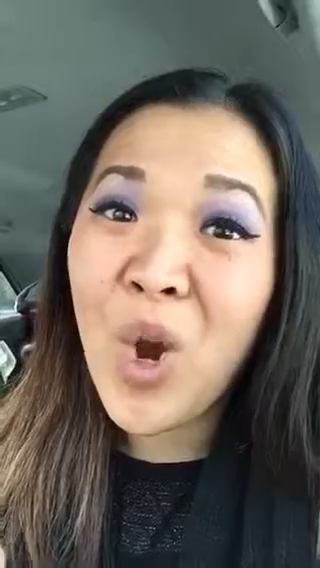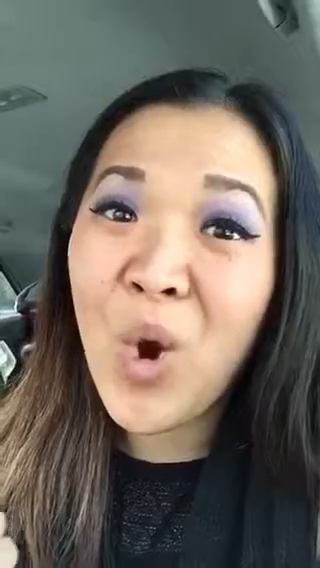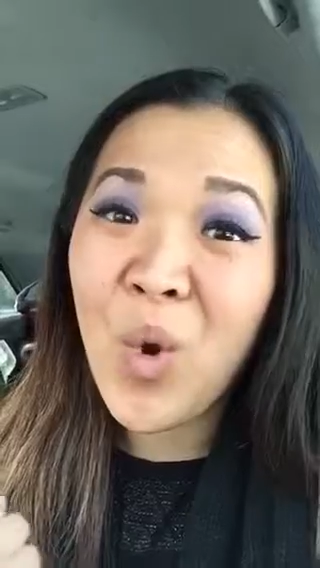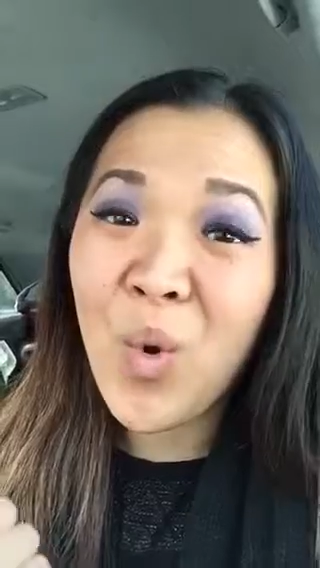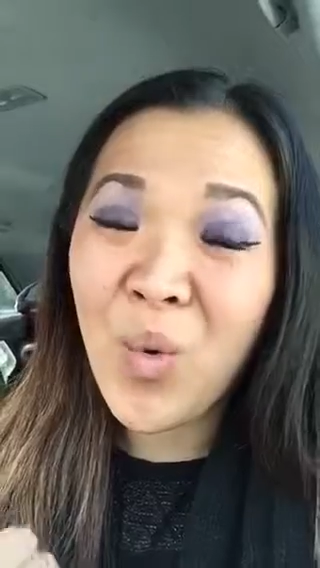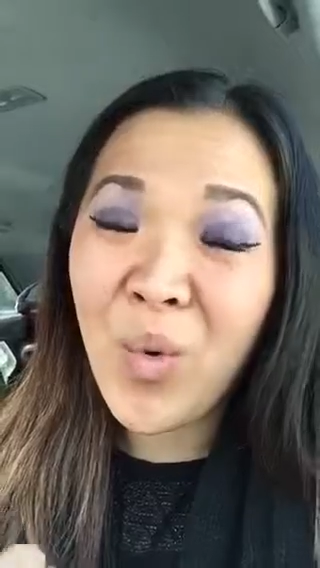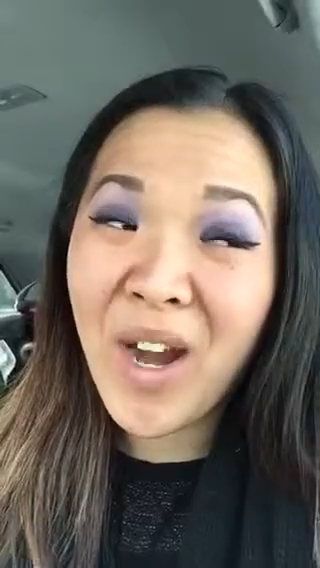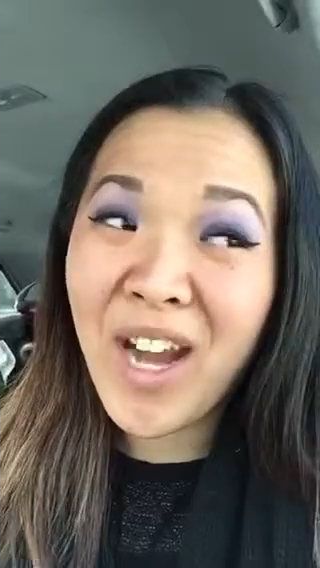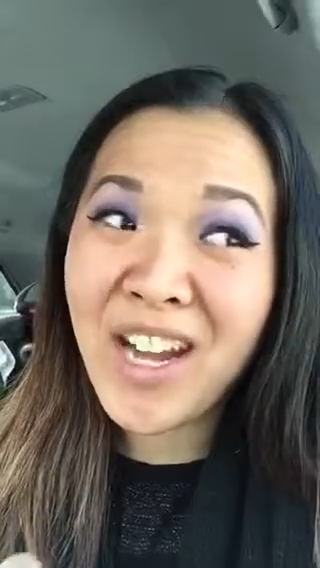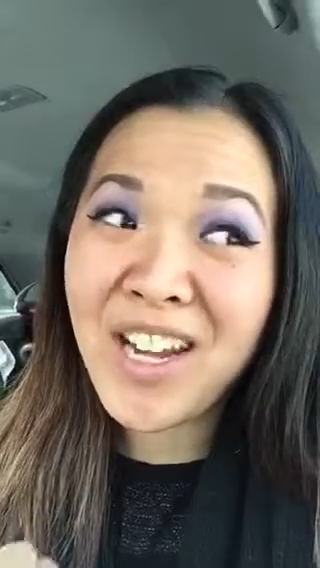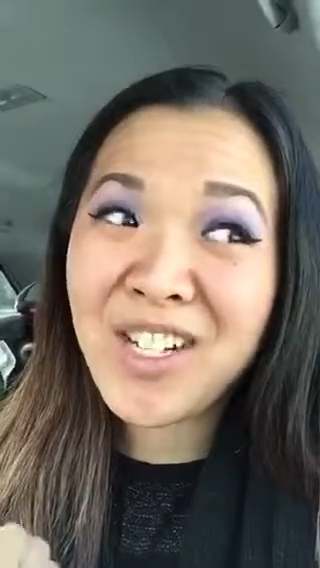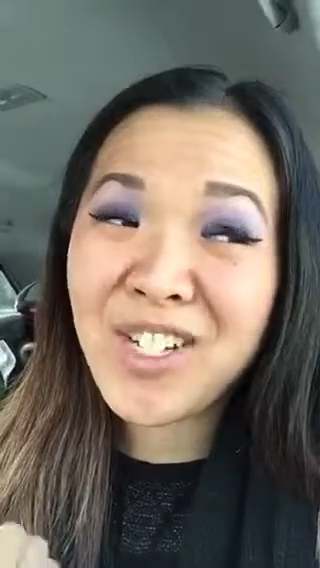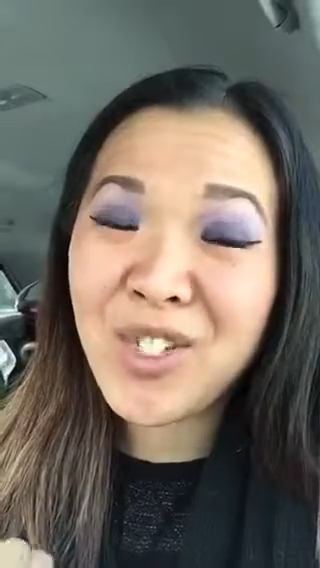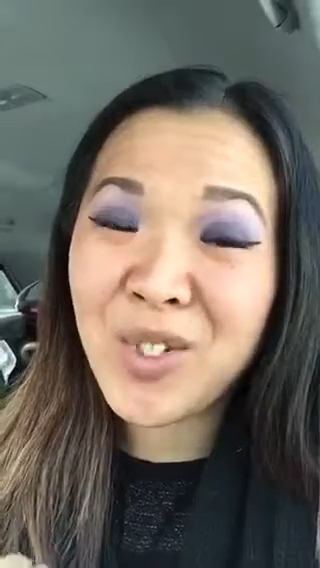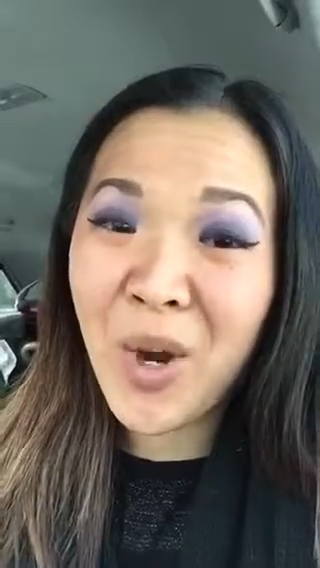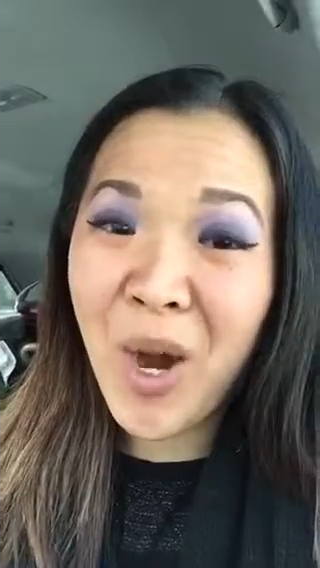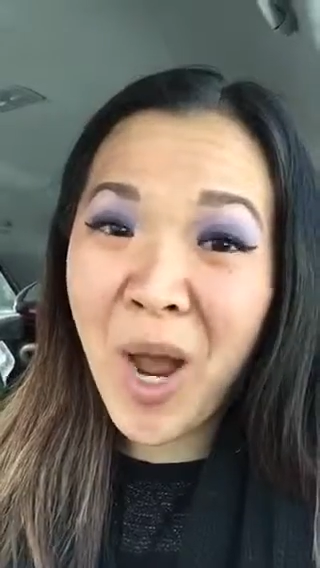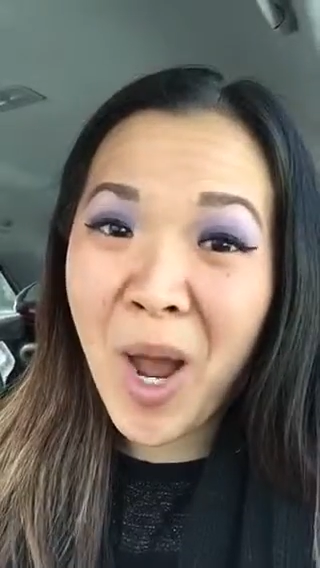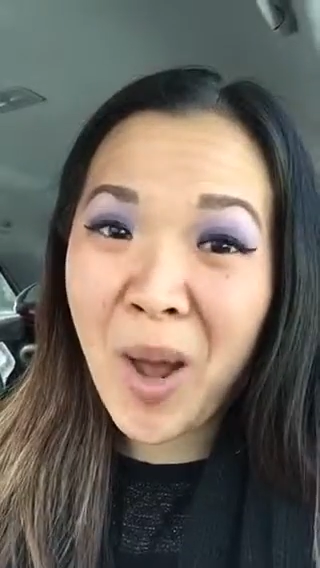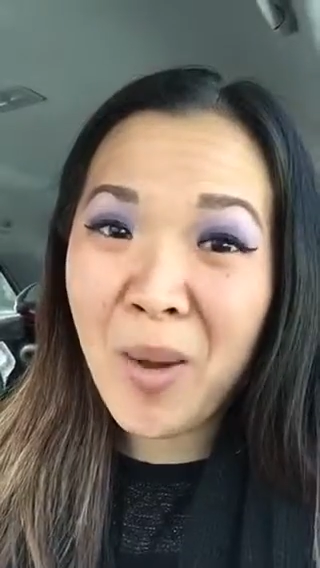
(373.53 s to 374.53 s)
Great
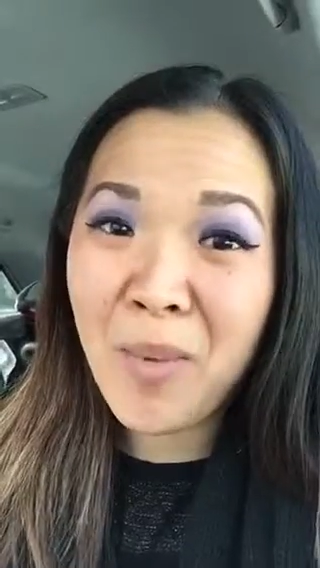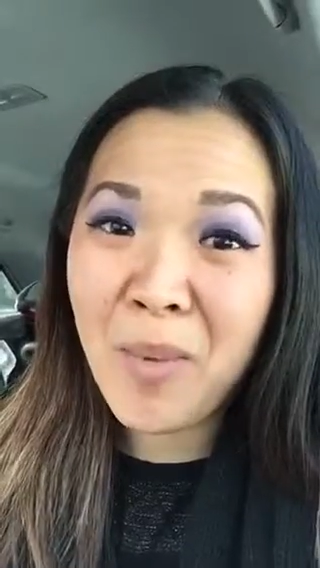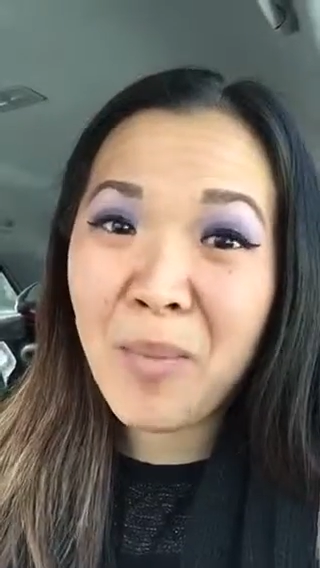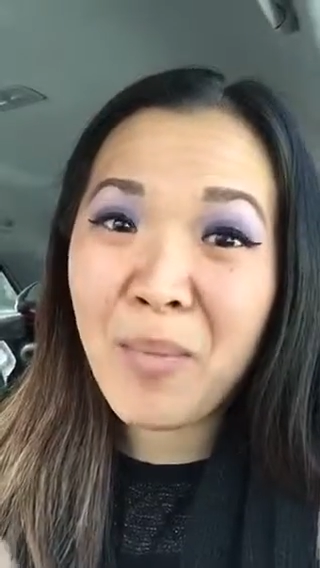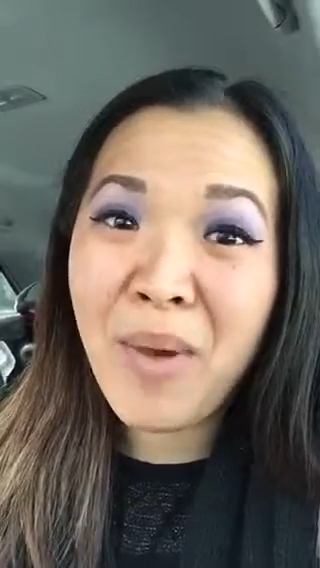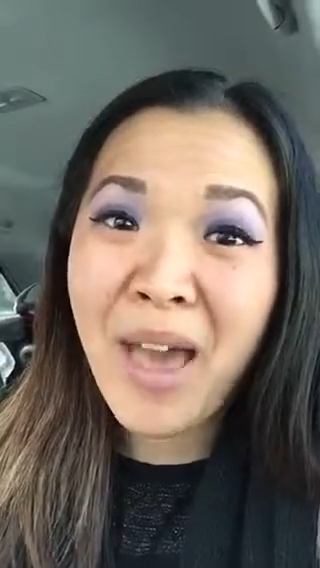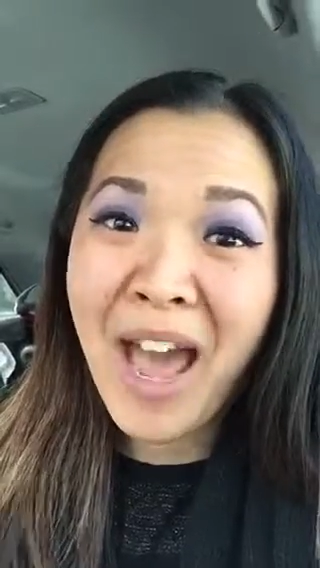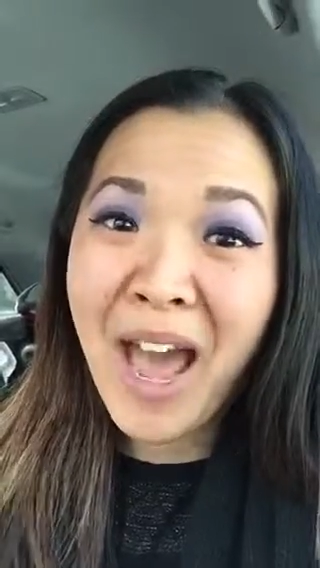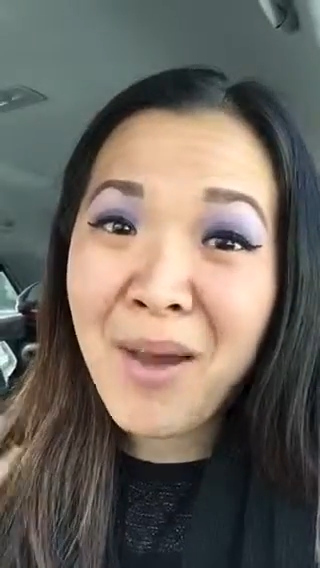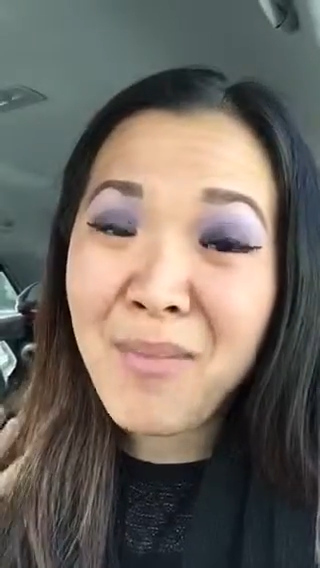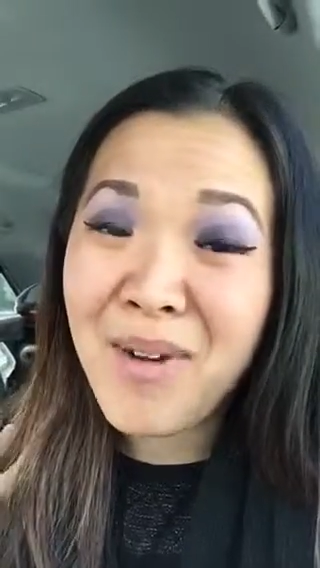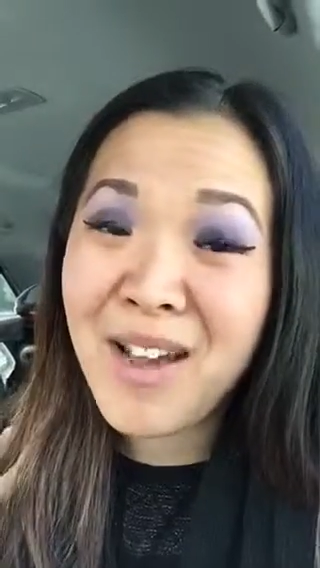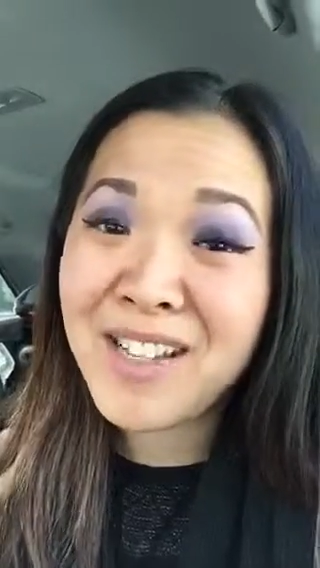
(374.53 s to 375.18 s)
job. Pat